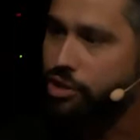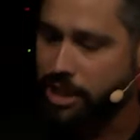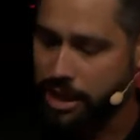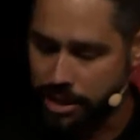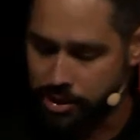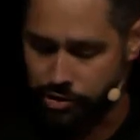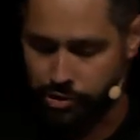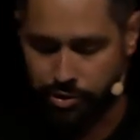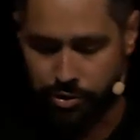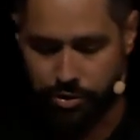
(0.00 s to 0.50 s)

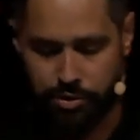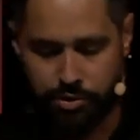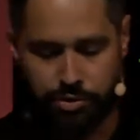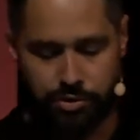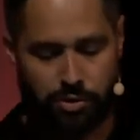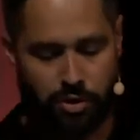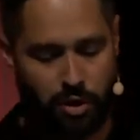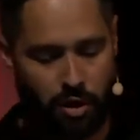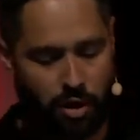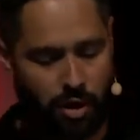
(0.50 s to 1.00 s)

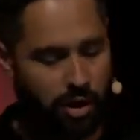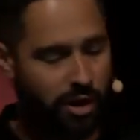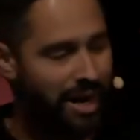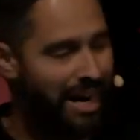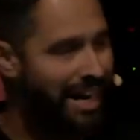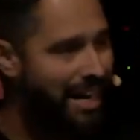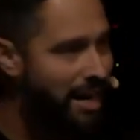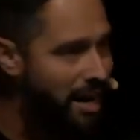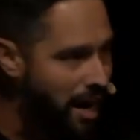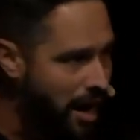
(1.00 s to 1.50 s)
teachers are
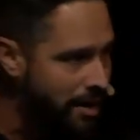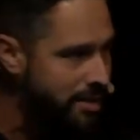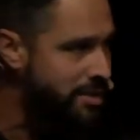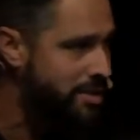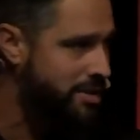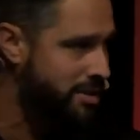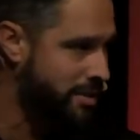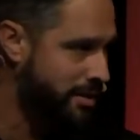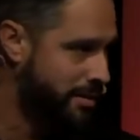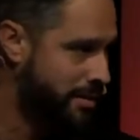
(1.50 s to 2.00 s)
a
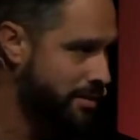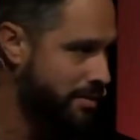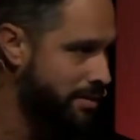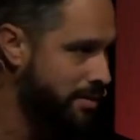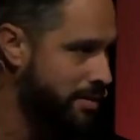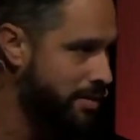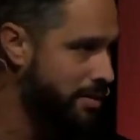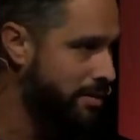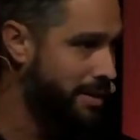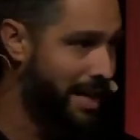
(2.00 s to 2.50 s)
constant.
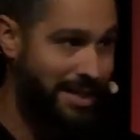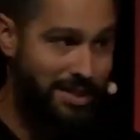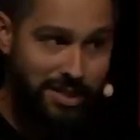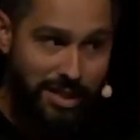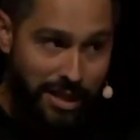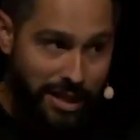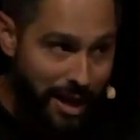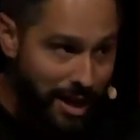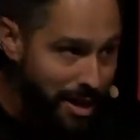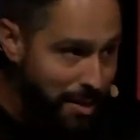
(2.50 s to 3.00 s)
That's
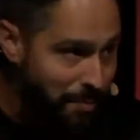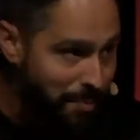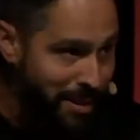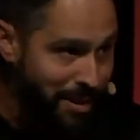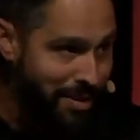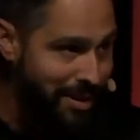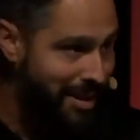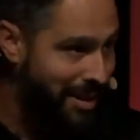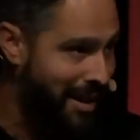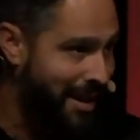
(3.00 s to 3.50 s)
gonna be
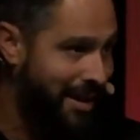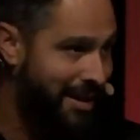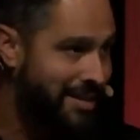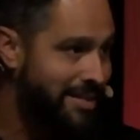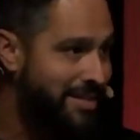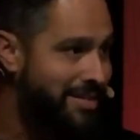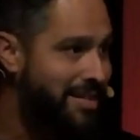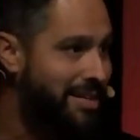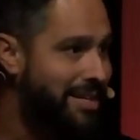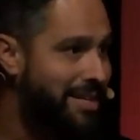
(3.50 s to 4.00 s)
the
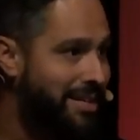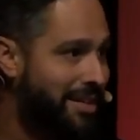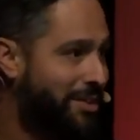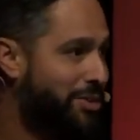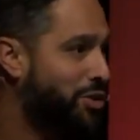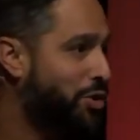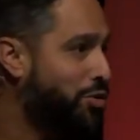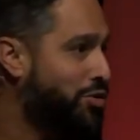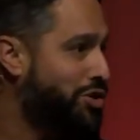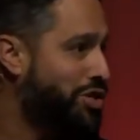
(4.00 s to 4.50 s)
case
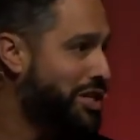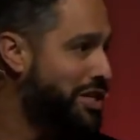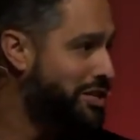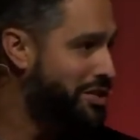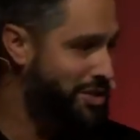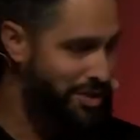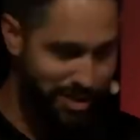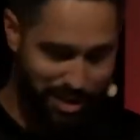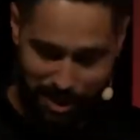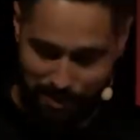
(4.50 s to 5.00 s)
until
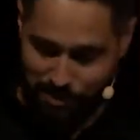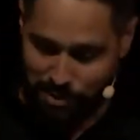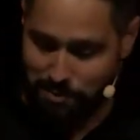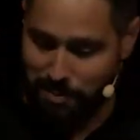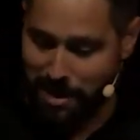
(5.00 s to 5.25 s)
Jesus comes